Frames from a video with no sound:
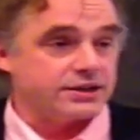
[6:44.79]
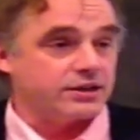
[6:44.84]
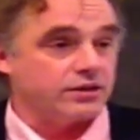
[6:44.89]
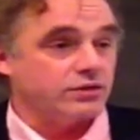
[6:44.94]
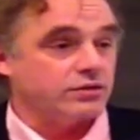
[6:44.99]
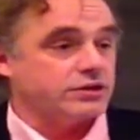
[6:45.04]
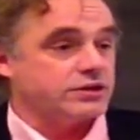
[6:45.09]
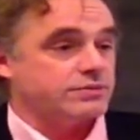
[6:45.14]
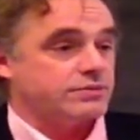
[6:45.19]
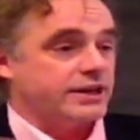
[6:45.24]
You
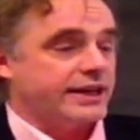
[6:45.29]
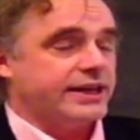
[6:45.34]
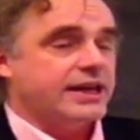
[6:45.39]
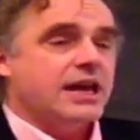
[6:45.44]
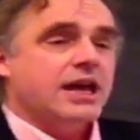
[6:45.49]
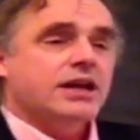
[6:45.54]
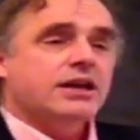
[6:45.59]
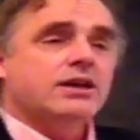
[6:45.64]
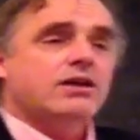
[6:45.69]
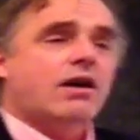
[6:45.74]
know, it's like,
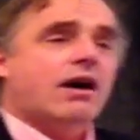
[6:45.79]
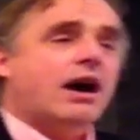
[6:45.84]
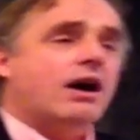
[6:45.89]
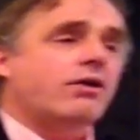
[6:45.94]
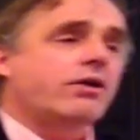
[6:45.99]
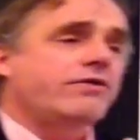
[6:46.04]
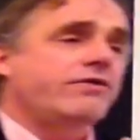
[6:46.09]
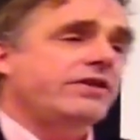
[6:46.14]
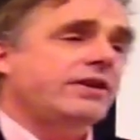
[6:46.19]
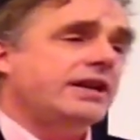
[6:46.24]
you know
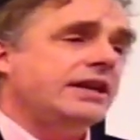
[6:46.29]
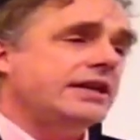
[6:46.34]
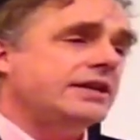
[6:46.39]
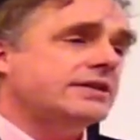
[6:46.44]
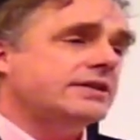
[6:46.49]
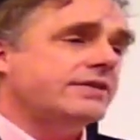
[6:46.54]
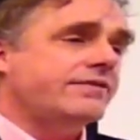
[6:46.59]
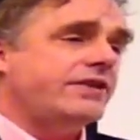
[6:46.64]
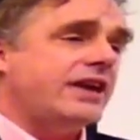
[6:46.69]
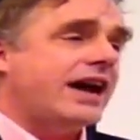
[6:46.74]
how if it
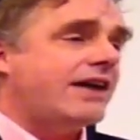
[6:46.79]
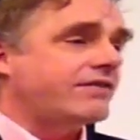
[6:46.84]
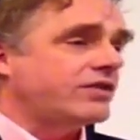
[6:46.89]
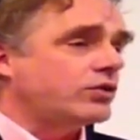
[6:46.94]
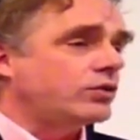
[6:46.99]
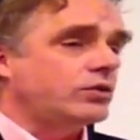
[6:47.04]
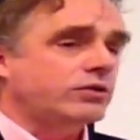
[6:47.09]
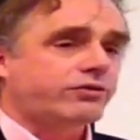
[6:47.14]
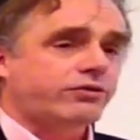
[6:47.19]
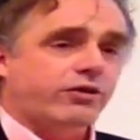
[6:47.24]
is if you have an
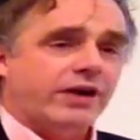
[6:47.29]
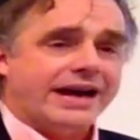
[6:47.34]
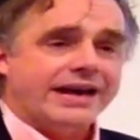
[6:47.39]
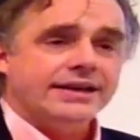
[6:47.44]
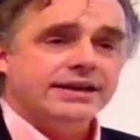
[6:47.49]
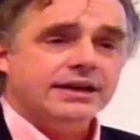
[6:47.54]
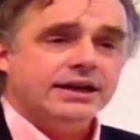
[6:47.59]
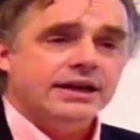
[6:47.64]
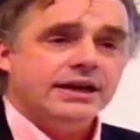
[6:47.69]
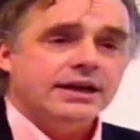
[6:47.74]
old
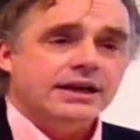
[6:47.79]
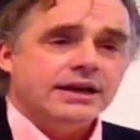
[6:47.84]
friend,